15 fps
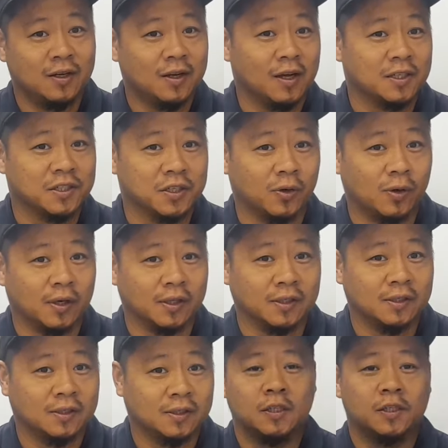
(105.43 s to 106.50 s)
and so on.
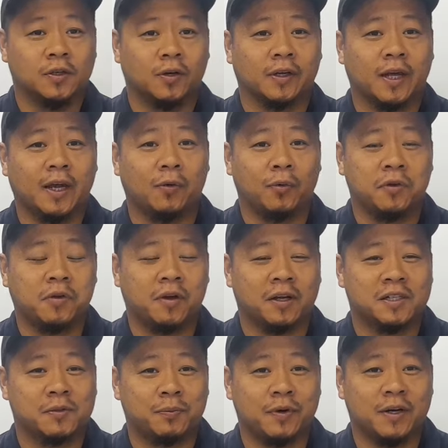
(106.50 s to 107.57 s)
So again, when you
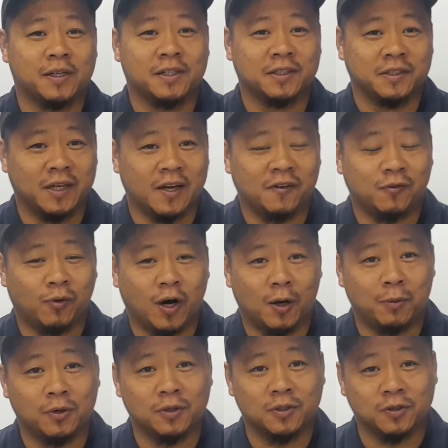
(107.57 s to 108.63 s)
experience death
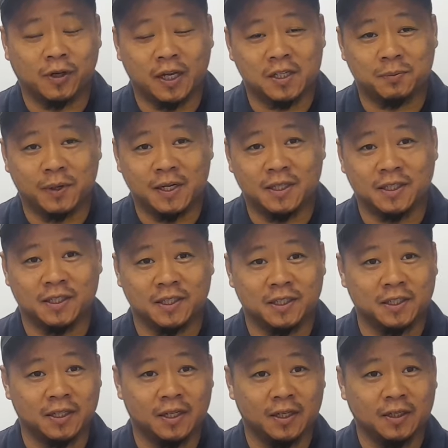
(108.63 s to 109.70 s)
wobble, so that's basically
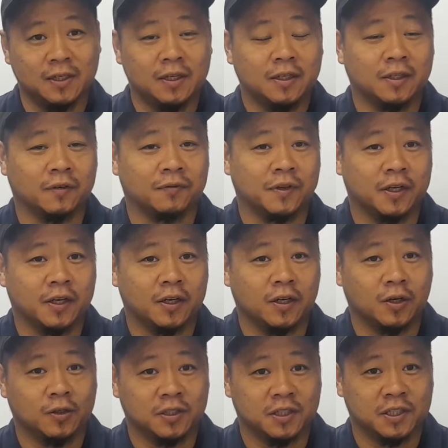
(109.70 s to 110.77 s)
just the
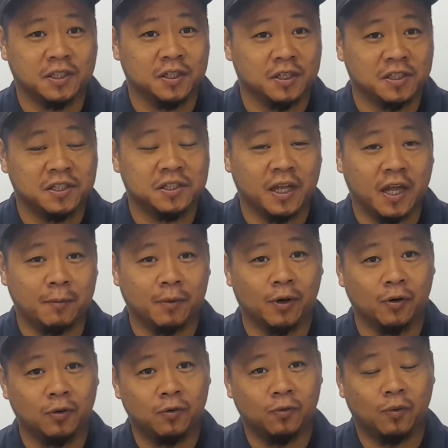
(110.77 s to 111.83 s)
vehicle is just
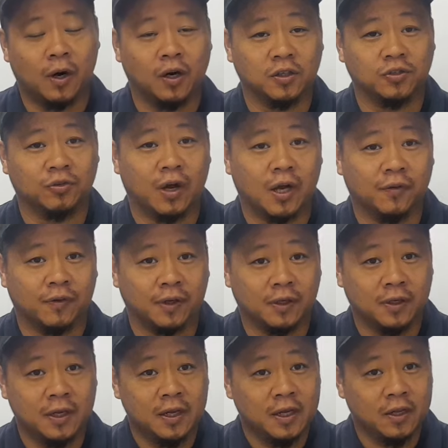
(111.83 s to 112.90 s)
unstable while
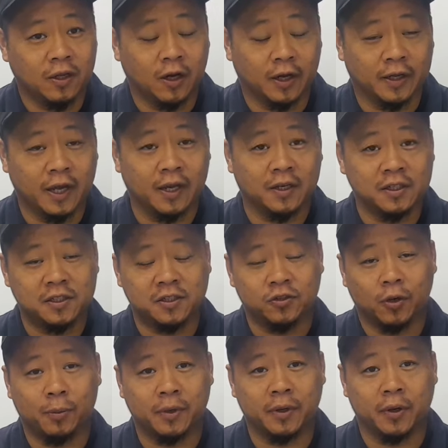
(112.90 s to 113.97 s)
driving. Again, this is
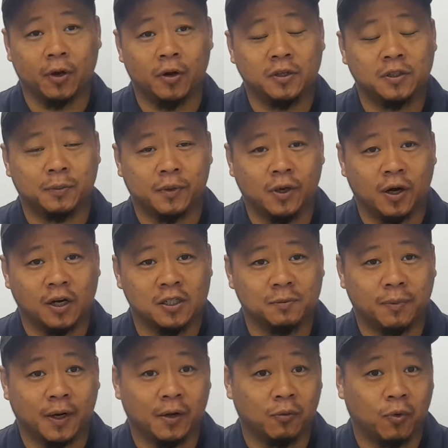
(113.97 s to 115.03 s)
normally going to be caused
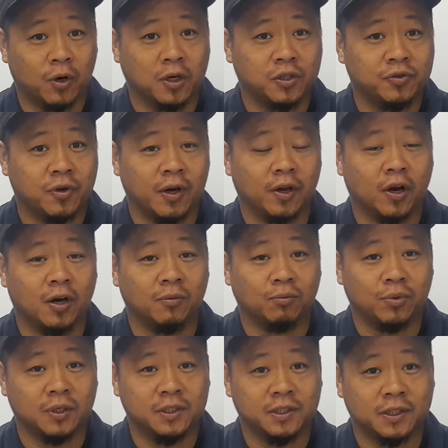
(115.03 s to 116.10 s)
by worn trailing arm
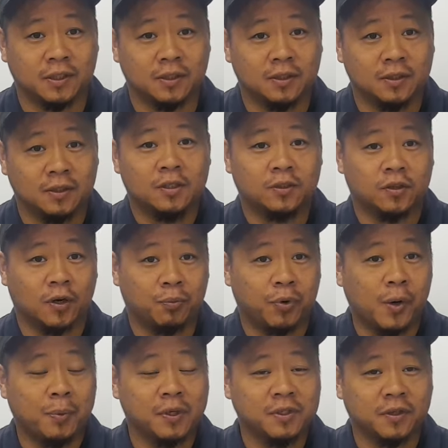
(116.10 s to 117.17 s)
bushing. So the
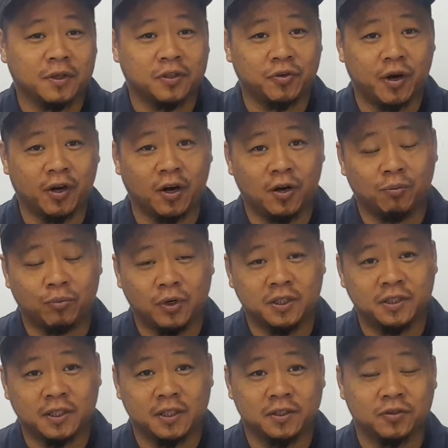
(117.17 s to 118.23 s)
purpose of the trailing arm
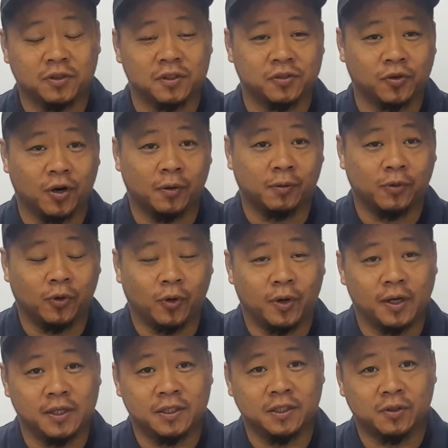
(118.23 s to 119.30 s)
bushing is to absorb
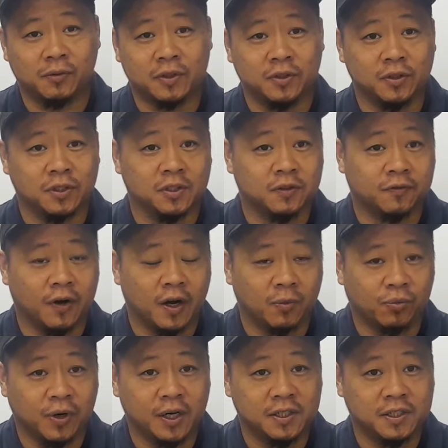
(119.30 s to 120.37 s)
noise, to reduce
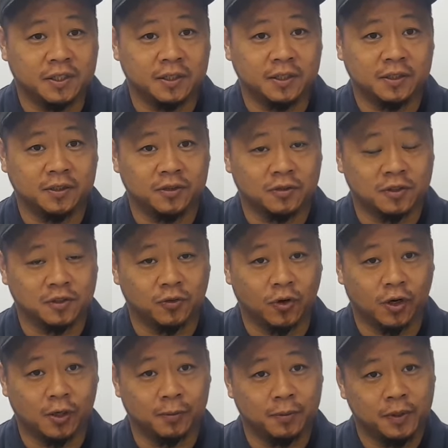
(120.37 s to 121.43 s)
vibration, to
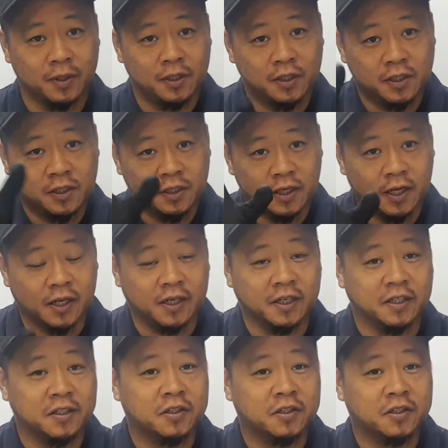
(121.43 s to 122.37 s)
absorb any